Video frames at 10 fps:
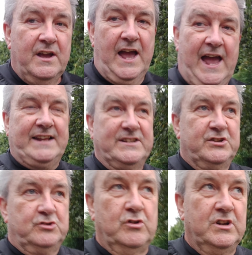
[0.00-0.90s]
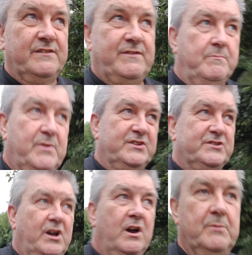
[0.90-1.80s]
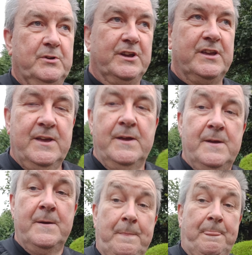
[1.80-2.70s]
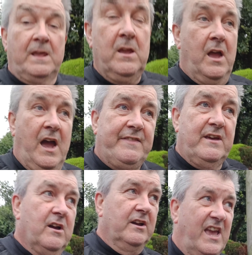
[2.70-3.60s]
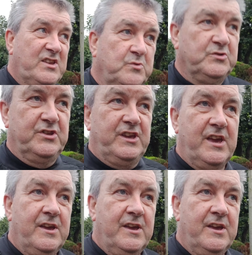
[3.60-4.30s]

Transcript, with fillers: and to try and live in peace and harmony. And that, I guess, was the